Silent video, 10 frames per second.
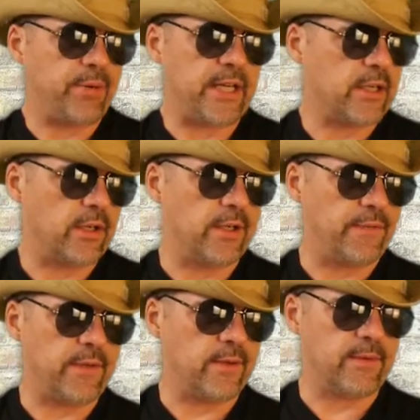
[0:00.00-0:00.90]
pretty good
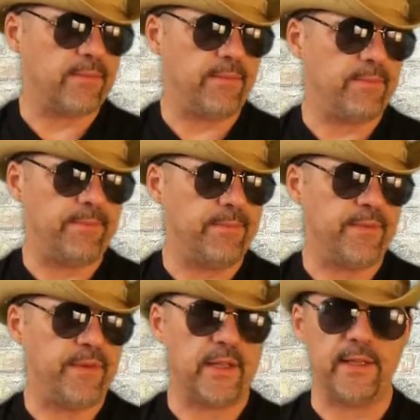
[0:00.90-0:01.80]
if you're
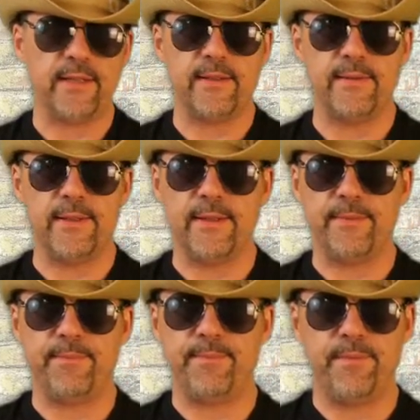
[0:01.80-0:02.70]
feeling
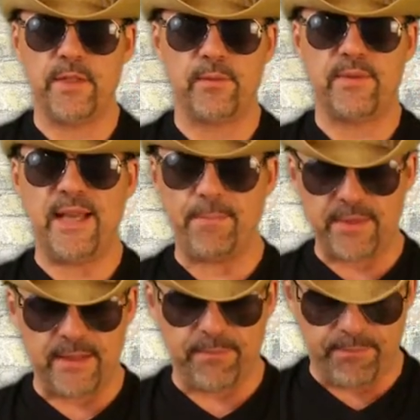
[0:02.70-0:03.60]
uh, you know
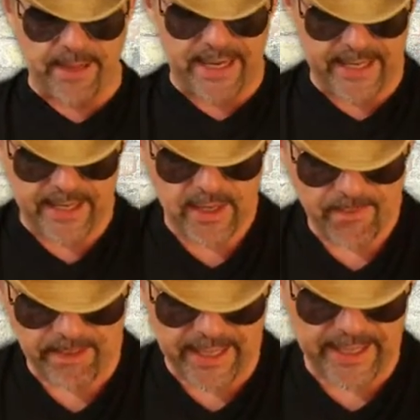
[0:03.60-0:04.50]
tempted by
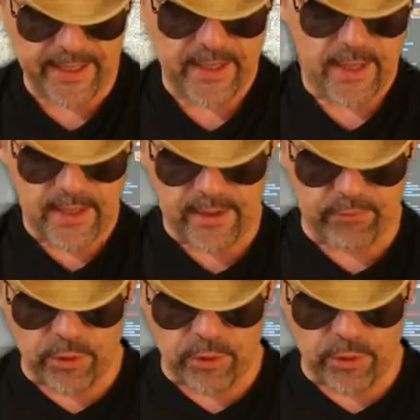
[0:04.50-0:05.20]
by uh,